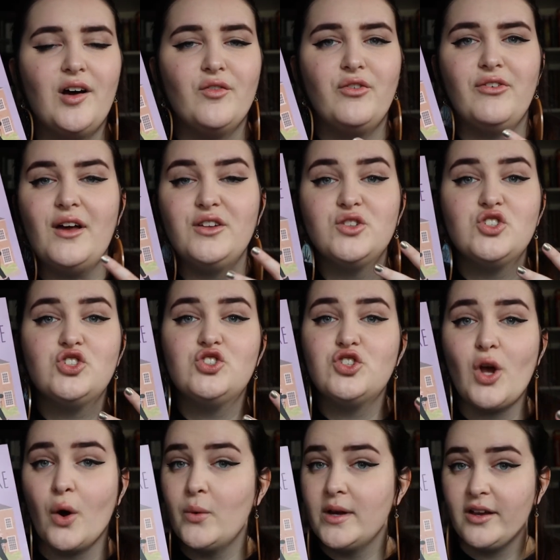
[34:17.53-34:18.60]
felt
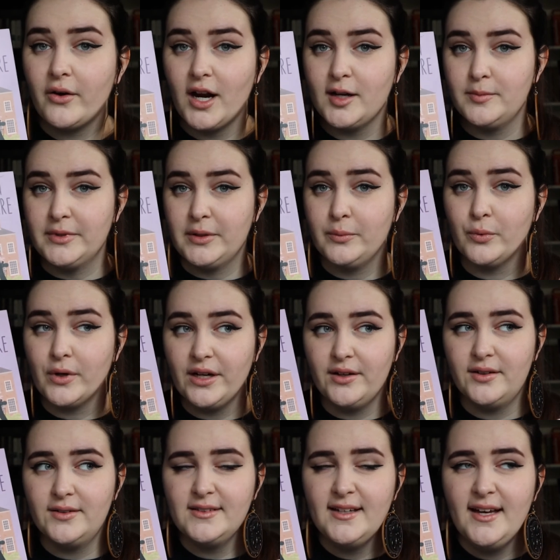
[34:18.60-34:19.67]
so incredibly
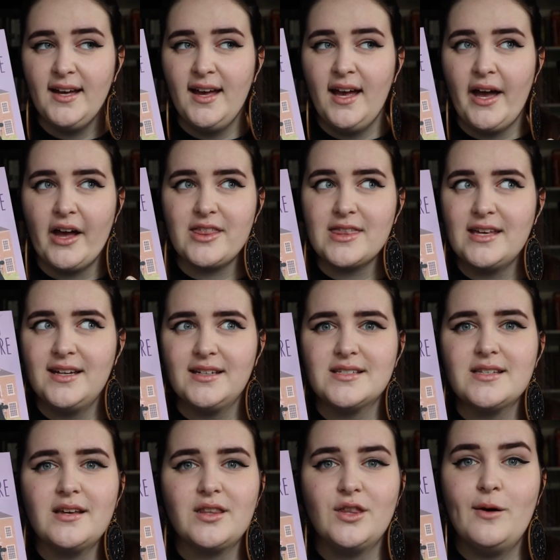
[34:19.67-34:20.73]
real. I think
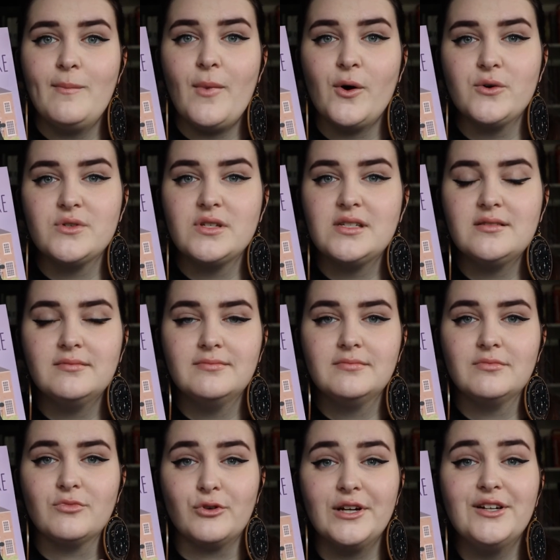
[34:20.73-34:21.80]
it's like the most
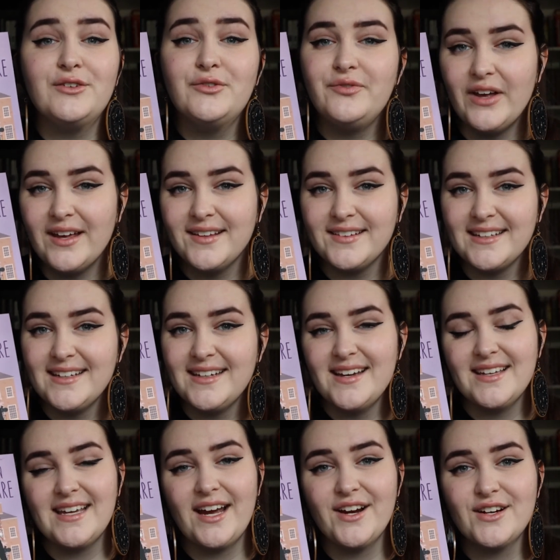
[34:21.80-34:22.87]
real feeling
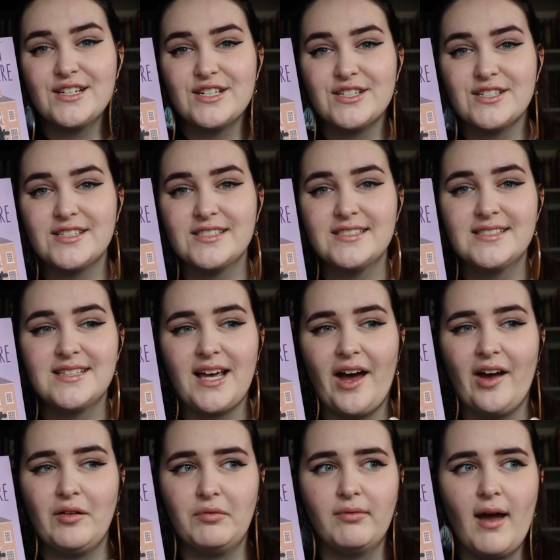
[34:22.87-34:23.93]
characters
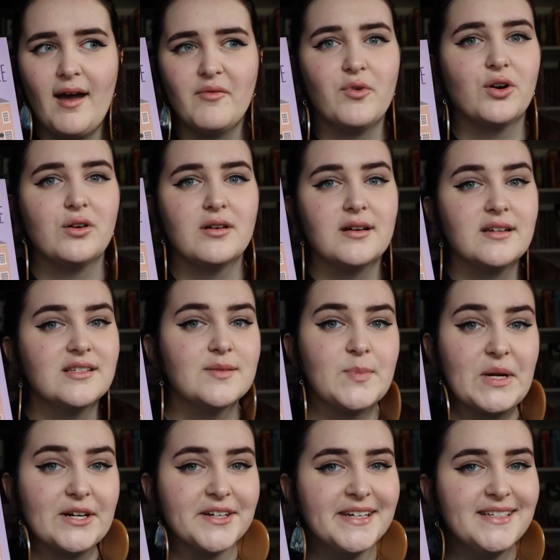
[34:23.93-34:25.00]
I've ever
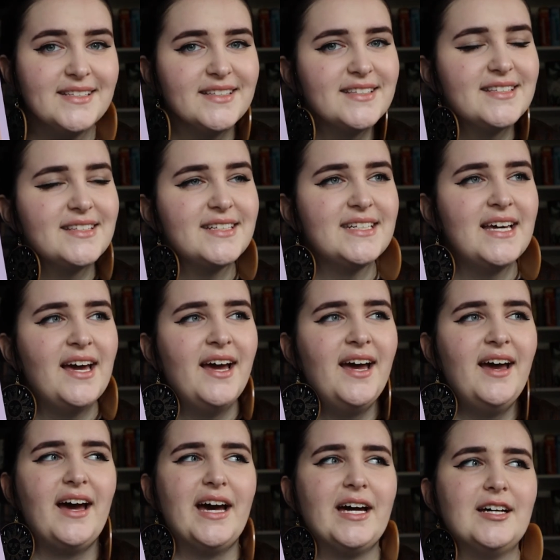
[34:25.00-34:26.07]
experienced.
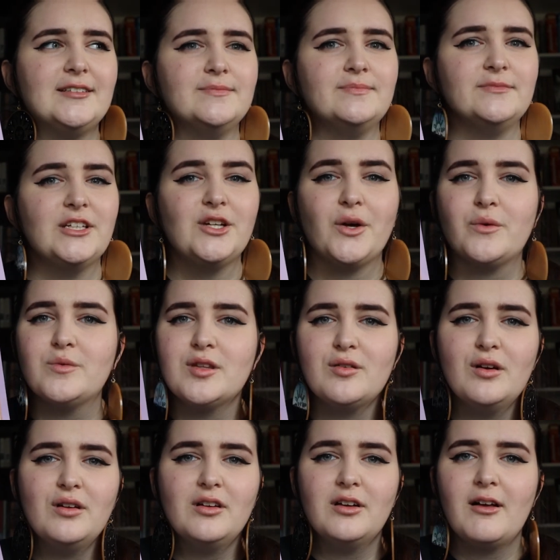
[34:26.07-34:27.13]
You know,
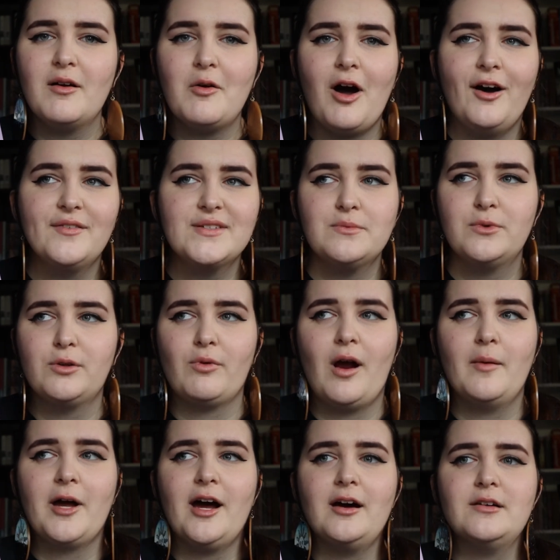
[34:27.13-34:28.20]
often with
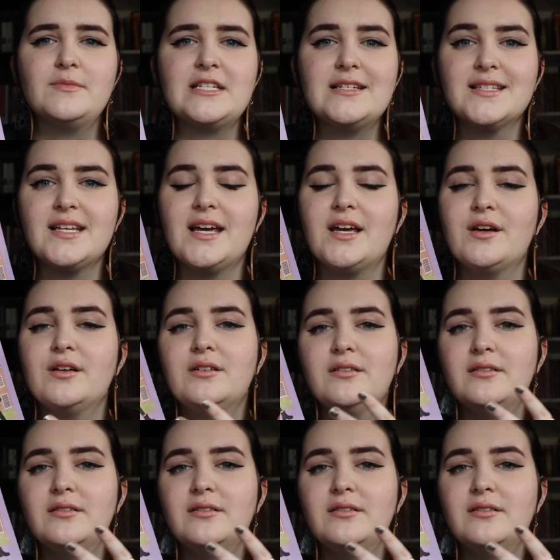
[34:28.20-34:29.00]
rom-coms, it's like